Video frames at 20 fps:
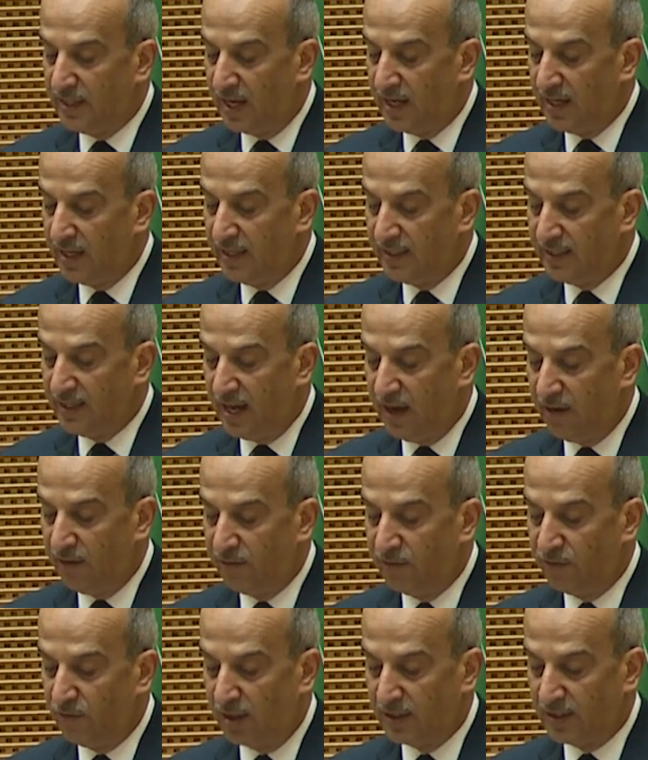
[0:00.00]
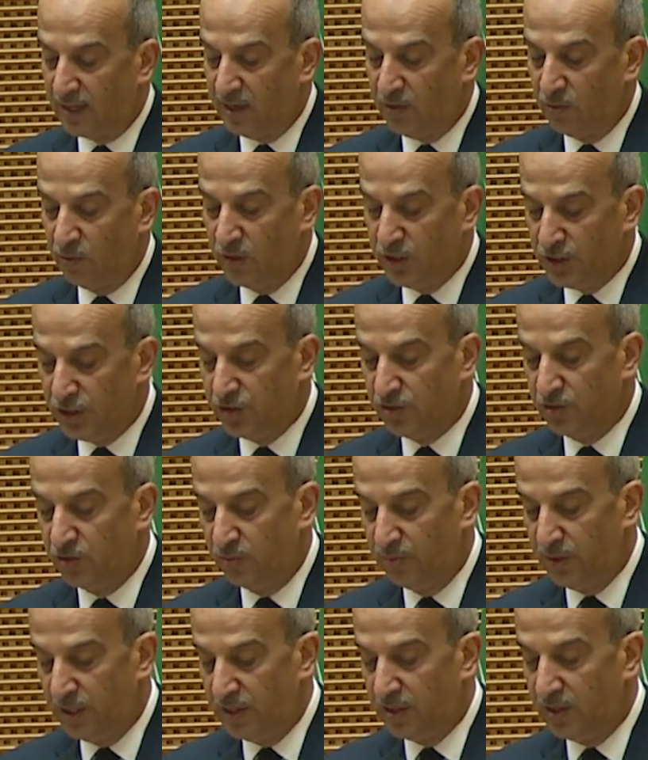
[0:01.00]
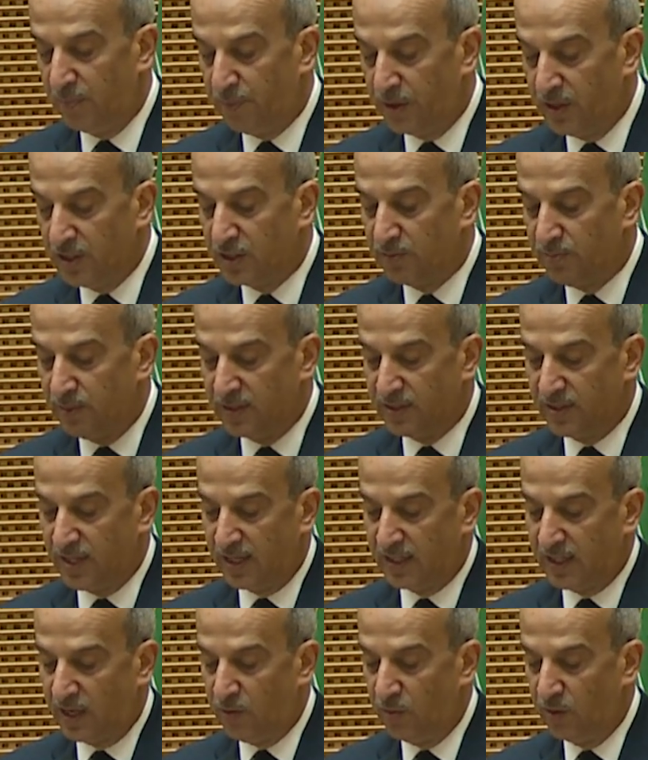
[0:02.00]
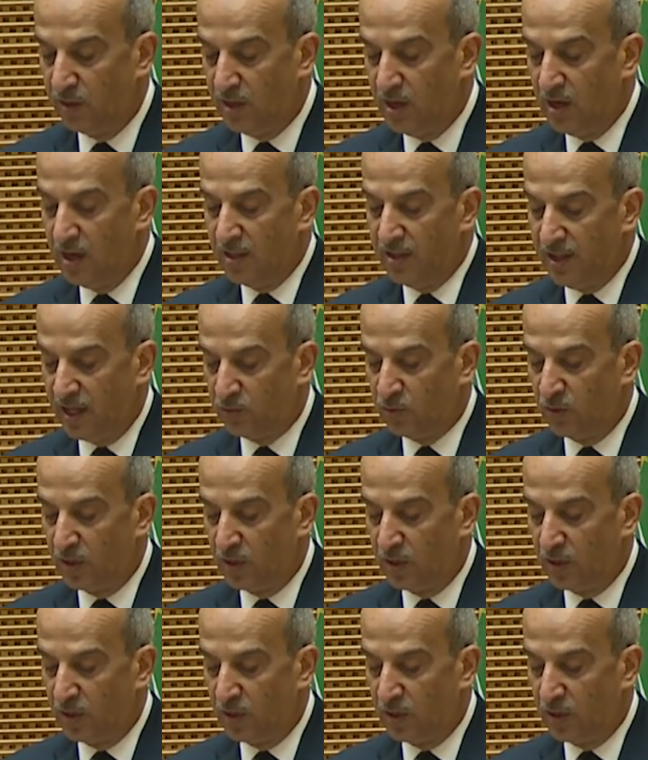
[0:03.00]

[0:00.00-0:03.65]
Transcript: I laid down what I wished to be the principles that